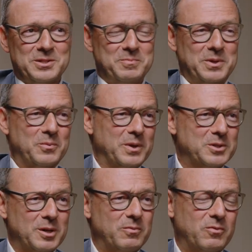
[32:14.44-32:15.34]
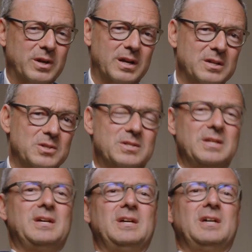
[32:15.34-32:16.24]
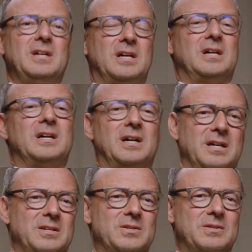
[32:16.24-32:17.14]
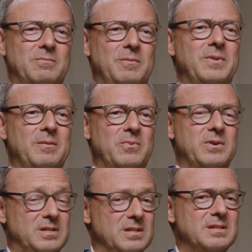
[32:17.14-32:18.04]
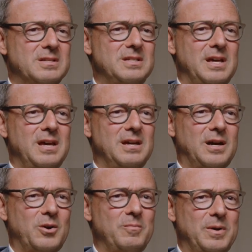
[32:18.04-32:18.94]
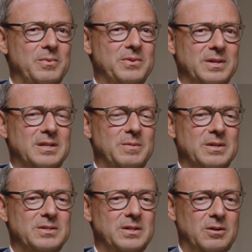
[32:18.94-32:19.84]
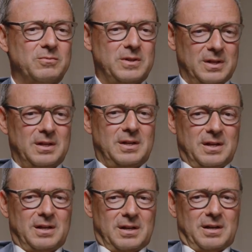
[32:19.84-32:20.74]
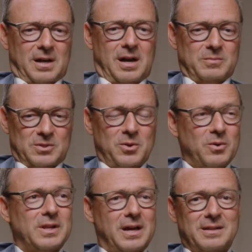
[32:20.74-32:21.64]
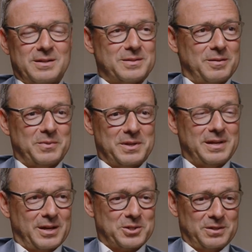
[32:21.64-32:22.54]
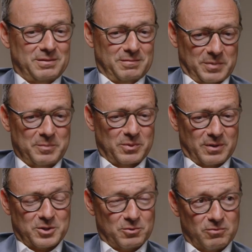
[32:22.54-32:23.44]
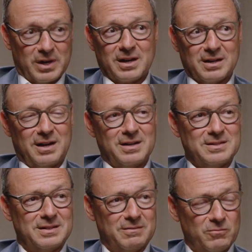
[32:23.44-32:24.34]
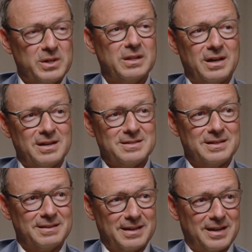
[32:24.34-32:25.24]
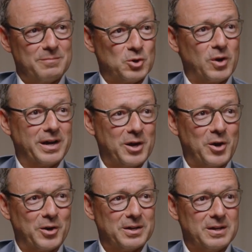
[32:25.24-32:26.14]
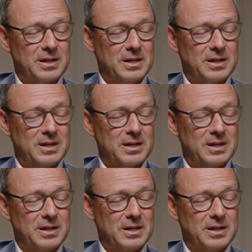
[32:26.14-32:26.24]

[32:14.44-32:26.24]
as being one of the top performers. And I just remember, and to this day, I remember thinking to myself, I'm so glad that people are actually recognizing and realizing that I'm trying hard.